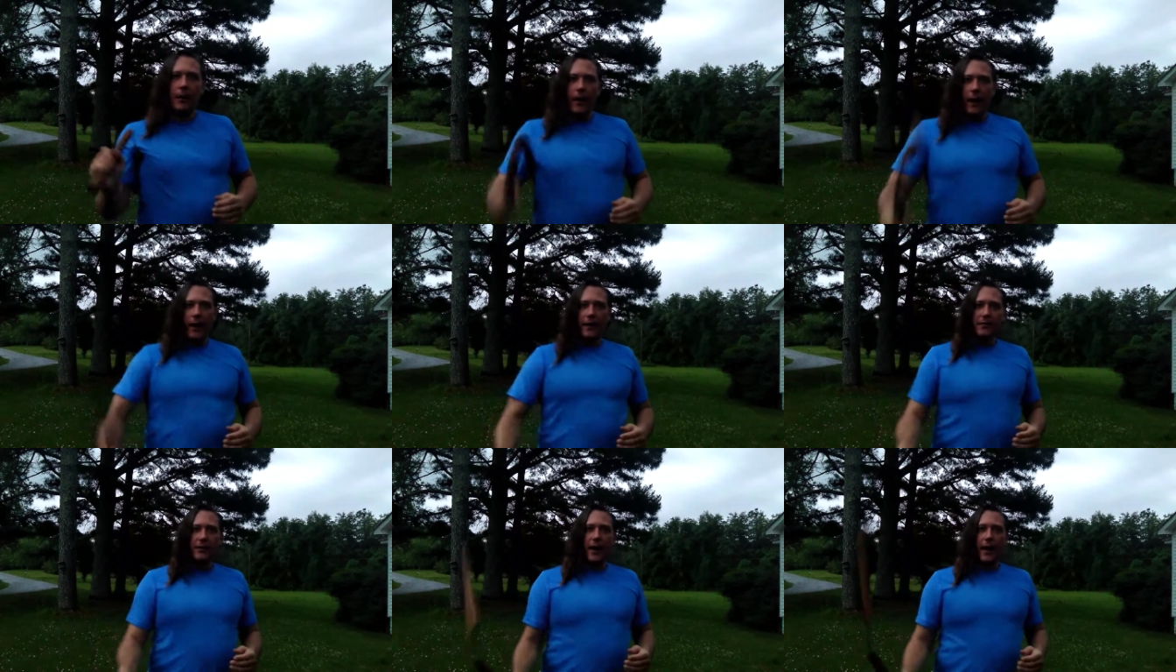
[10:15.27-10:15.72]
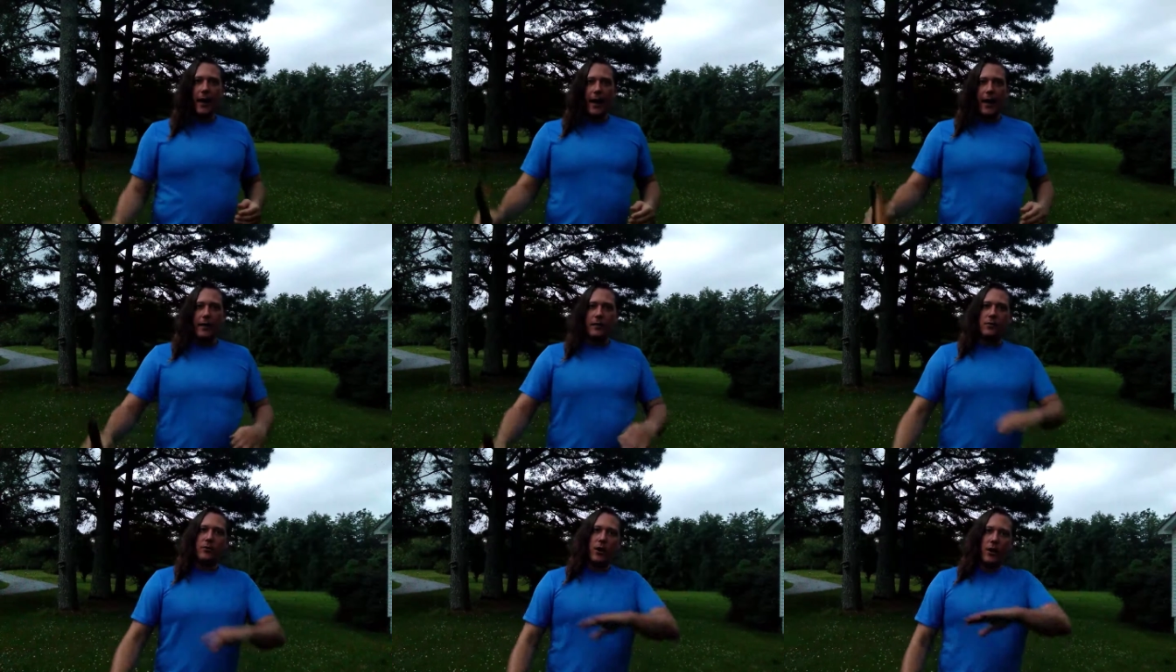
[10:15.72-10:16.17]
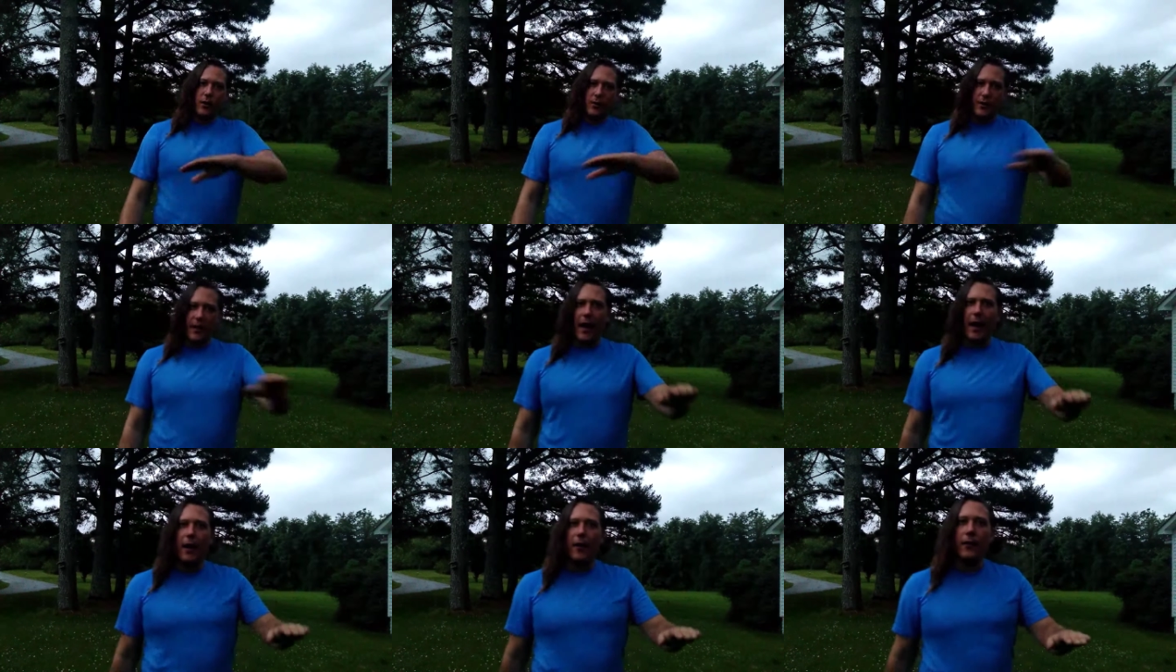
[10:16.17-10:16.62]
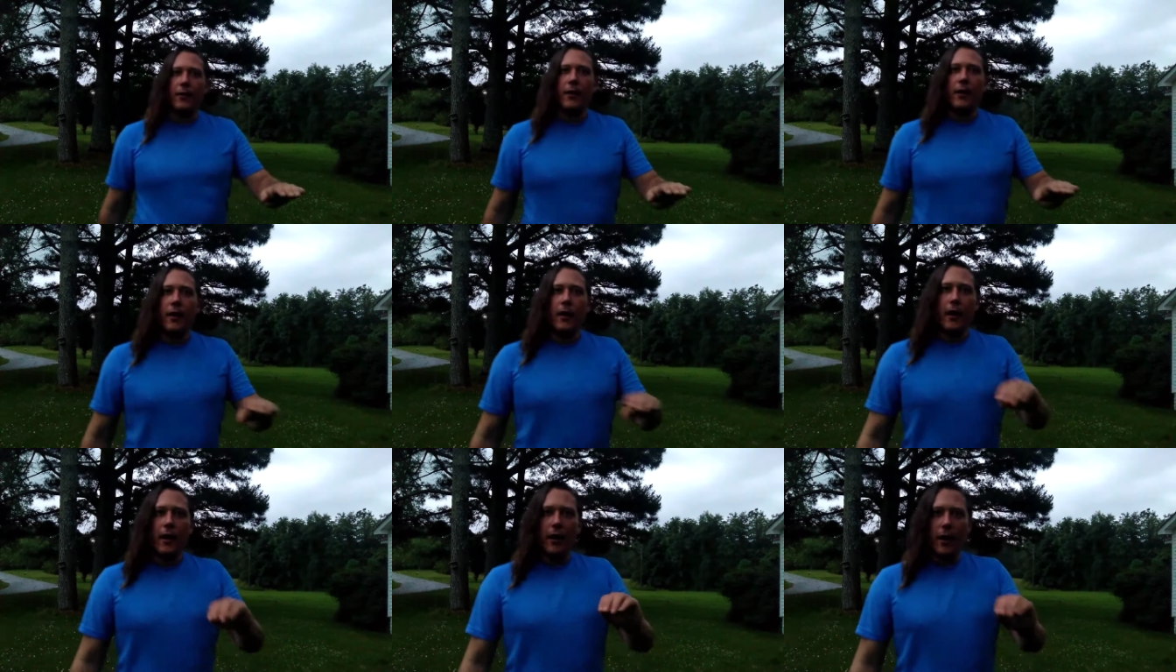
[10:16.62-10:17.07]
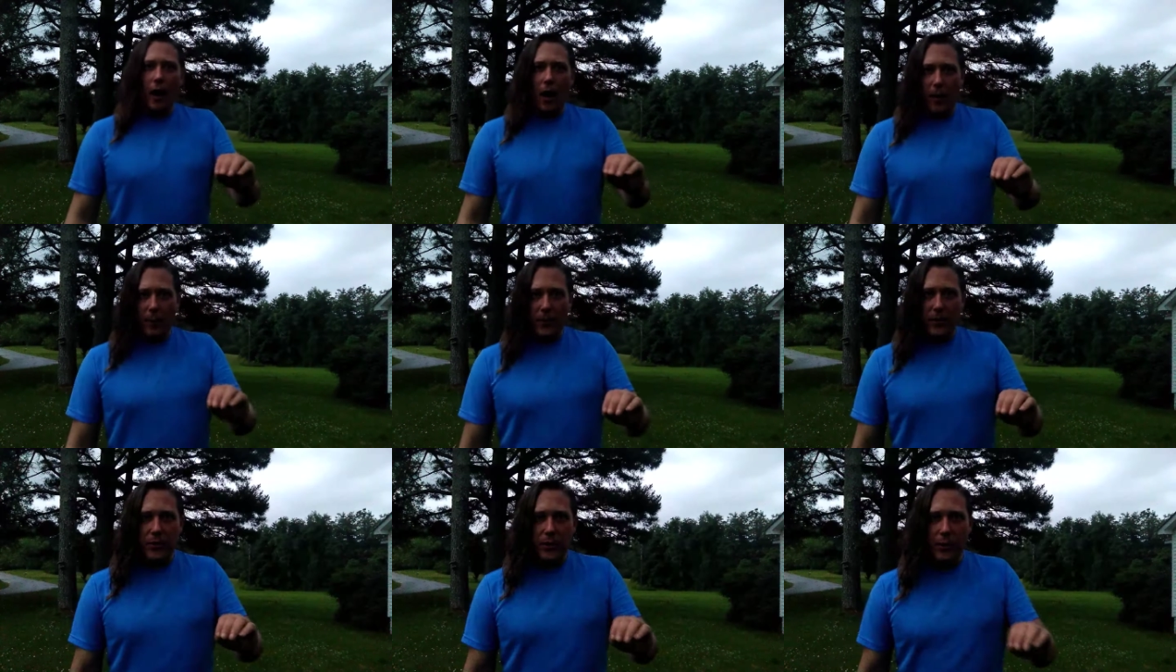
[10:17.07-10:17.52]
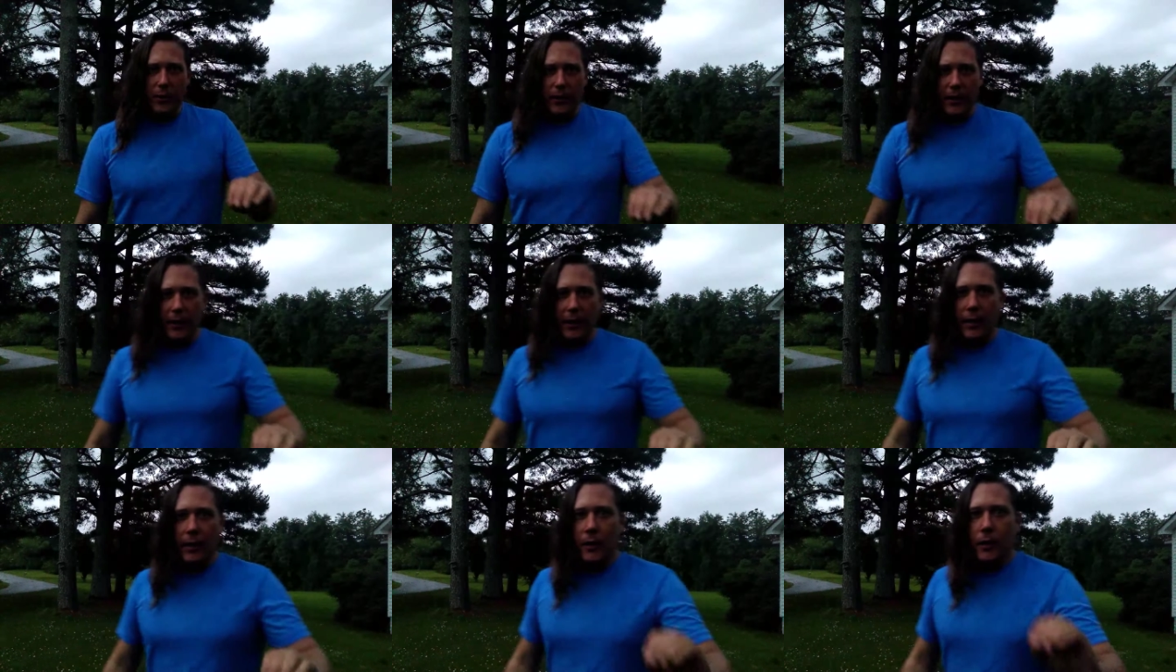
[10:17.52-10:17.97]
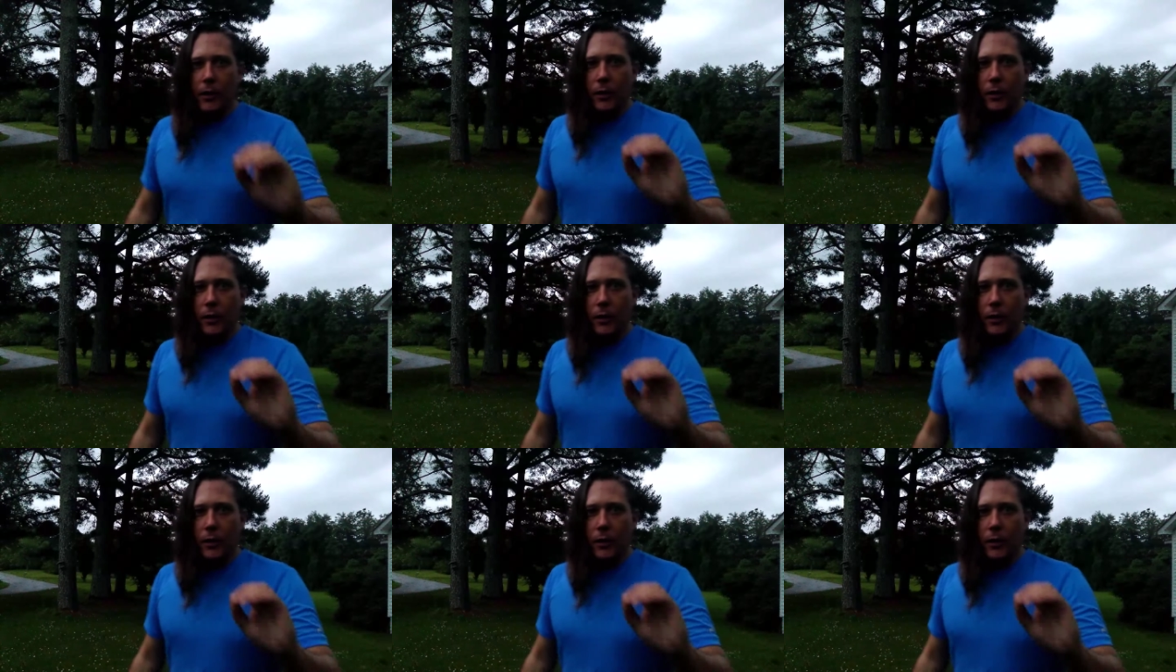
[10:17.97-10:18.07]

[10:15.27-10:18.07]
as I had turned down an opportunity